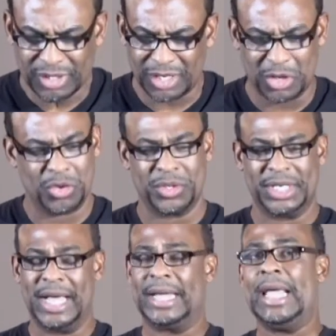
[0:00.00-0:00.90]
Glory to
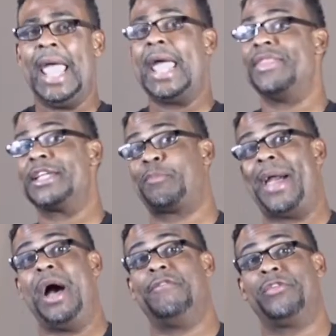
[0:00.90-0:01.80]
God. And that's
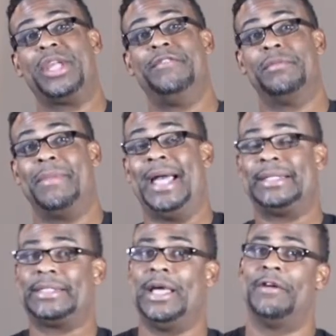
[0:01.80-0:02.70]
powerful even by
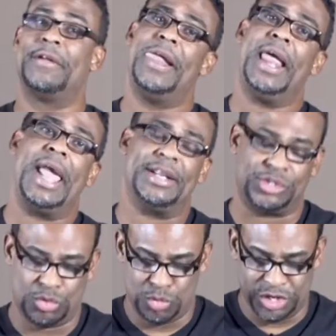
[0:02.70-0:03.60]
itself. And
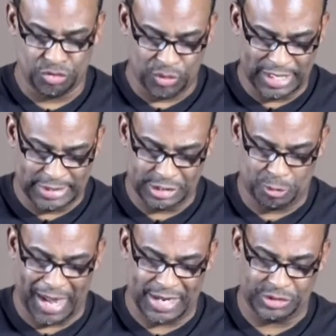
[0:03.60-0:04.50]
so when you read this
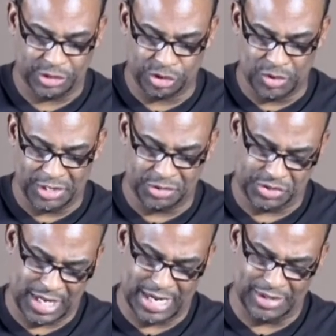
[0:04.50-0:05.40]
passage, you
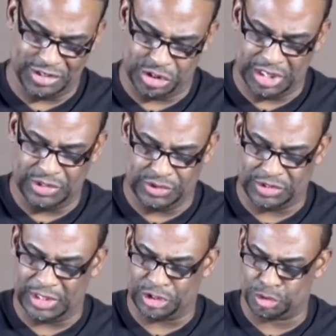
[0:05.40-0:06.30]
understand that
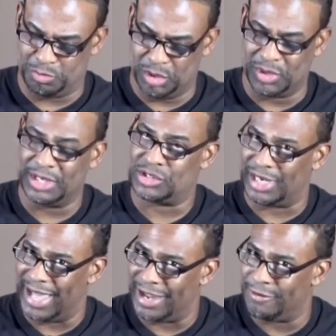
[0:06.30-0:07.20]
Jesus experienced
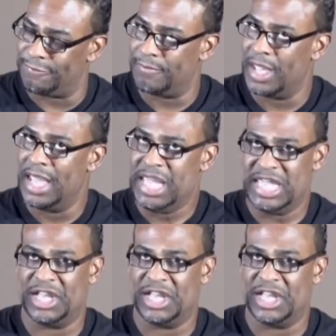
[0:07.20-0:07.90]
life. He